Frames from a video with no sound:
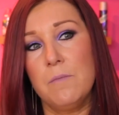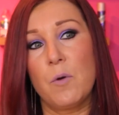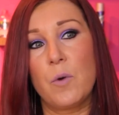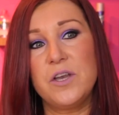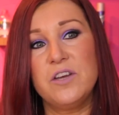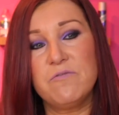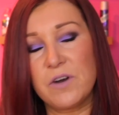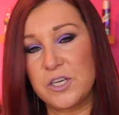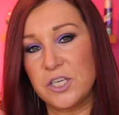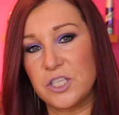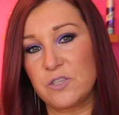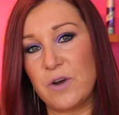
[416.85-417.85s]
but when you
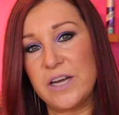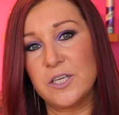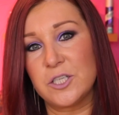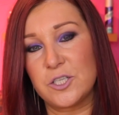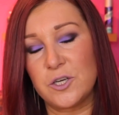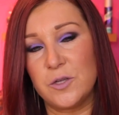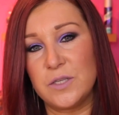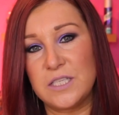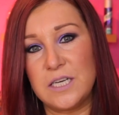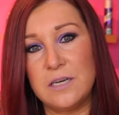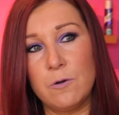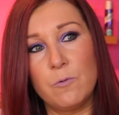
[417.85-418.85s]
run your straighteners through
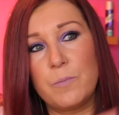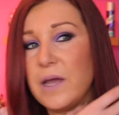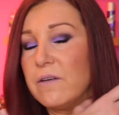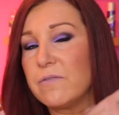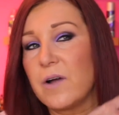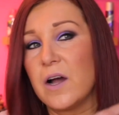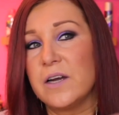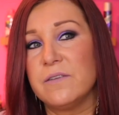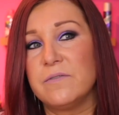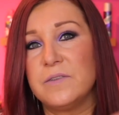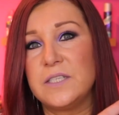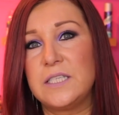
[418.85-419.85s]
there's a little bit of kind
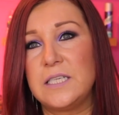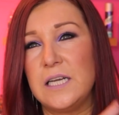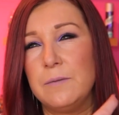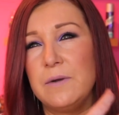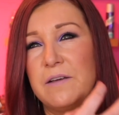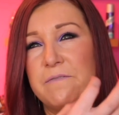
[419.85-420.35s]
of steam,